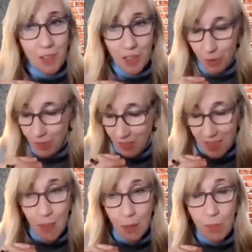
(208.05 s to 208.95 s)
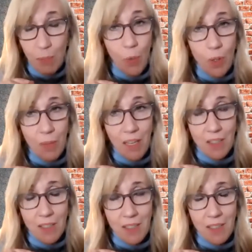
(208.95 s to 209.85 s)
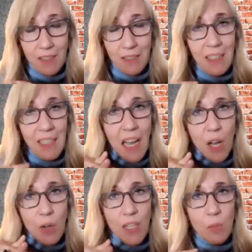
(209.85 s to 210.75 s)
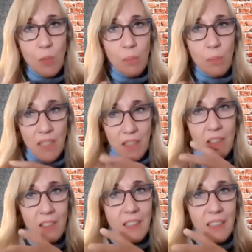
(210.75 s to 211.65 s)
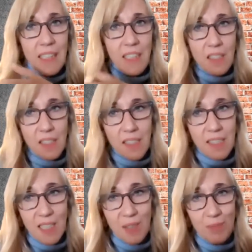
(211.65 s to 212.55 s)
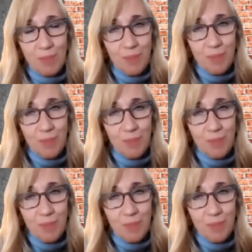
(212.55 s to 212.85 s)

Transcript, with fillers: Can you tell us a little bit more about uh, how he will be leading this team?